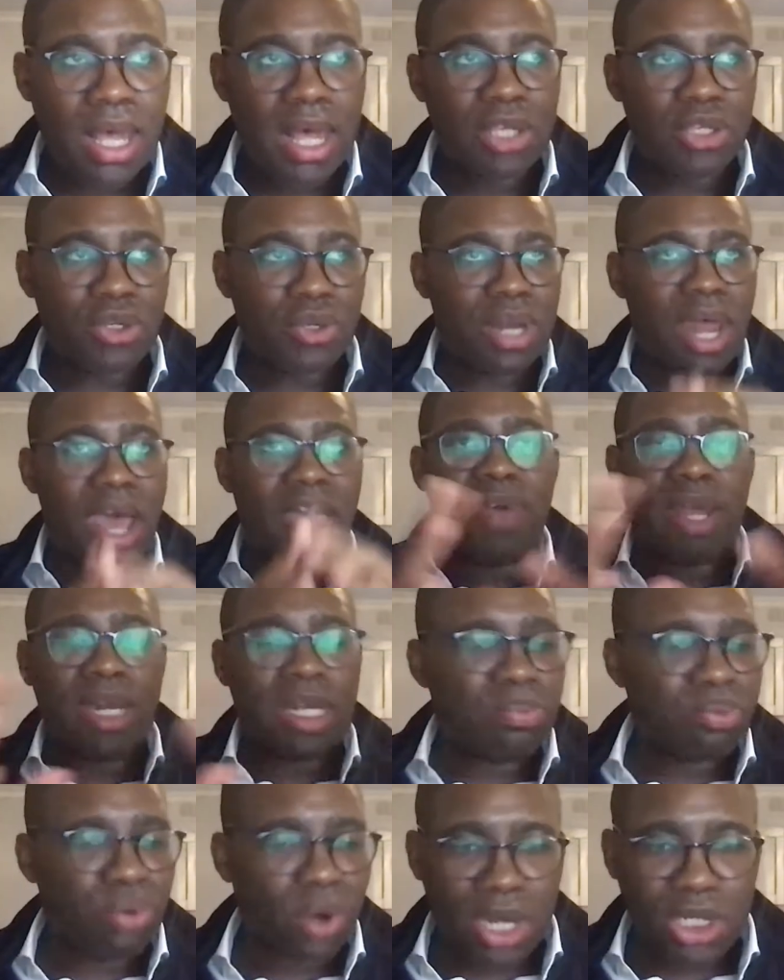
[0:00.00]
you could have any
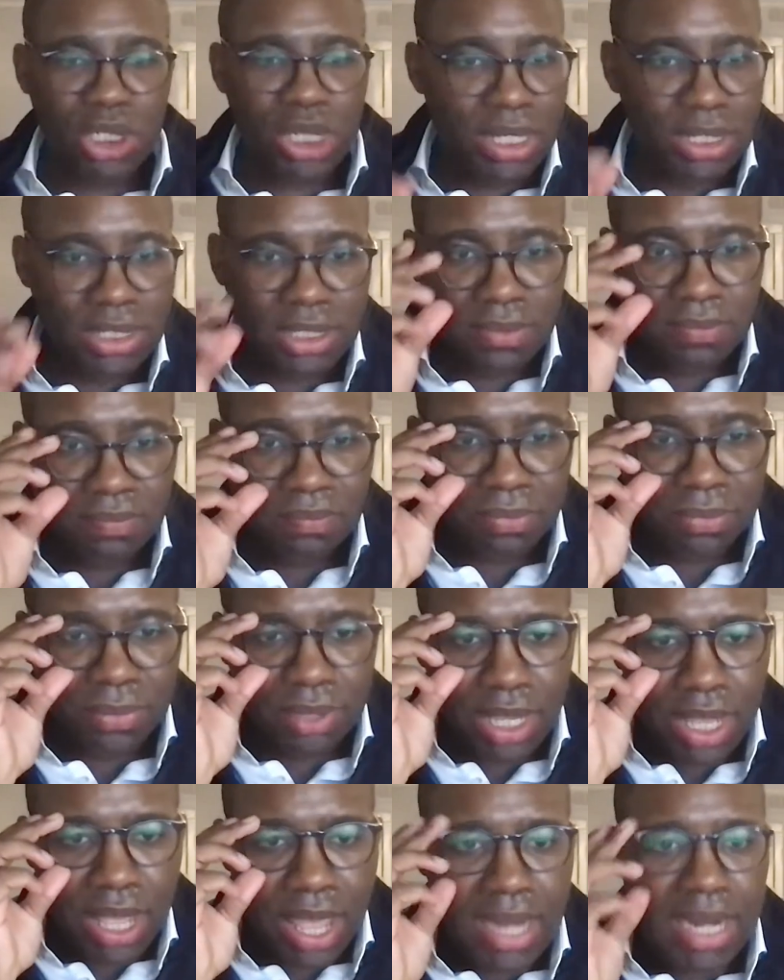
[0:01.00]
project,
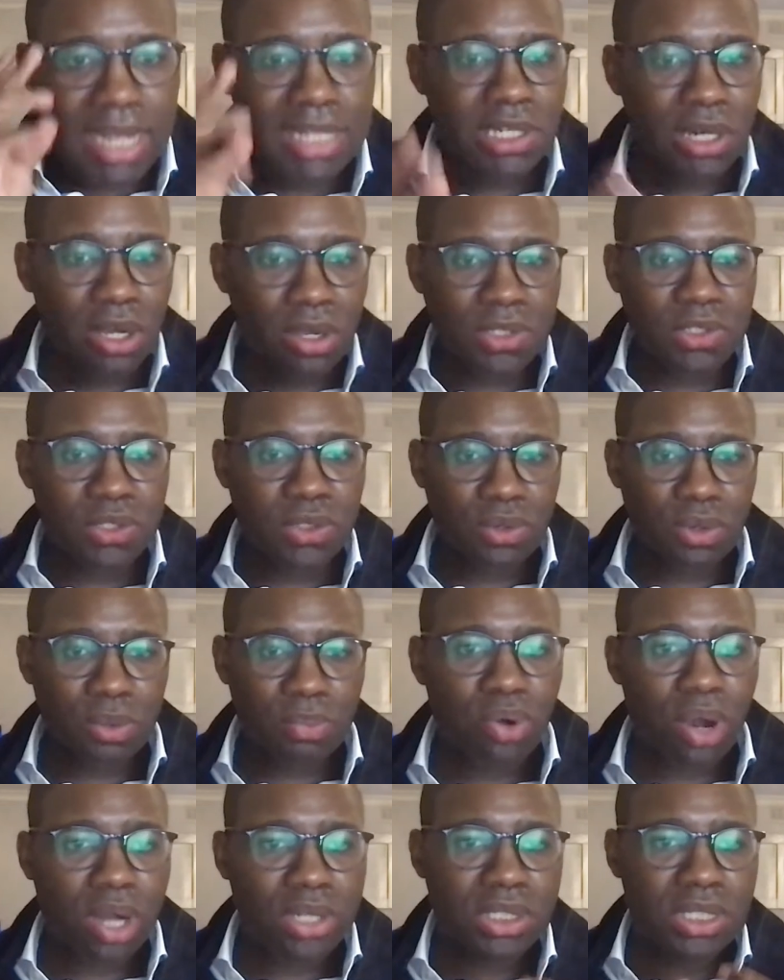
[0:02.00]
and as long as your
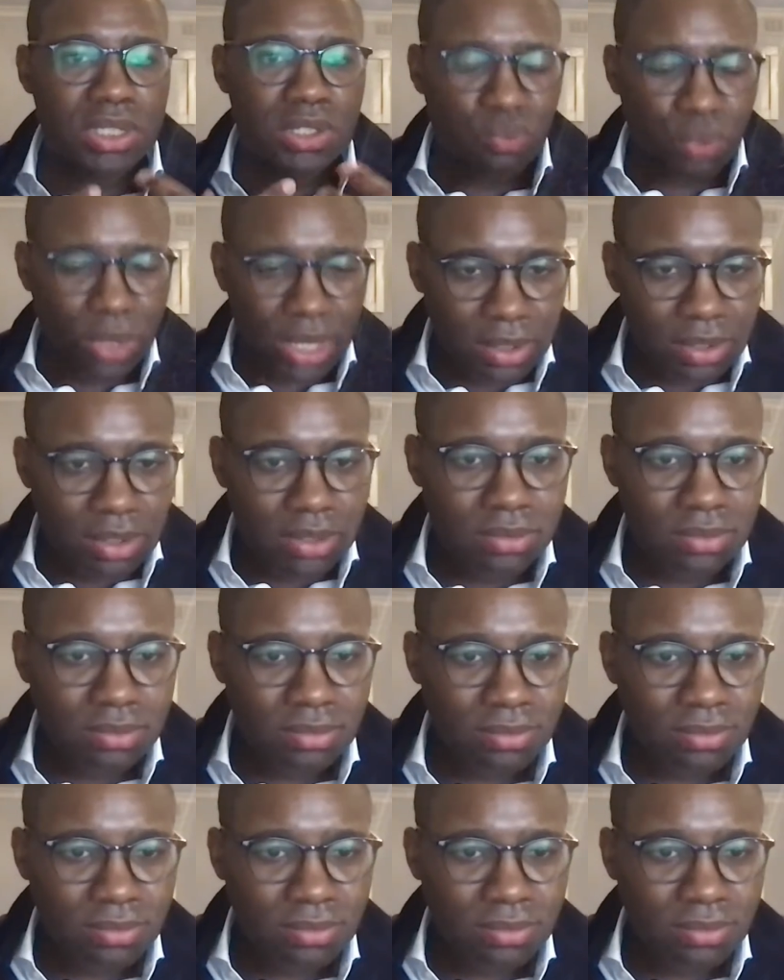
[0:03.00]
project is real,